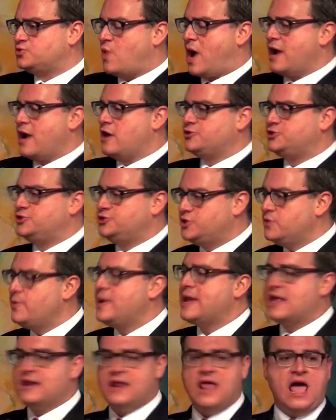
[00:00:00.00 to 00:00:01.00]
Why aren't you
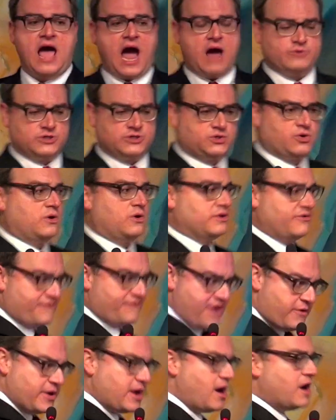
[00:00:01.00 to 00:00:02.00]
doing it? And I was told a very